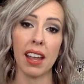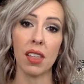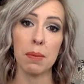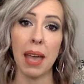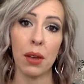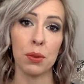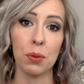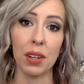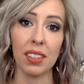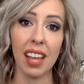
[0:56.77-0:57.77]
on the mountain
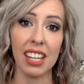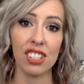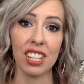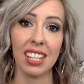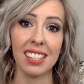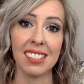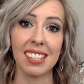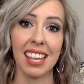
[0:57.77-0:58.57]
where Elijah is.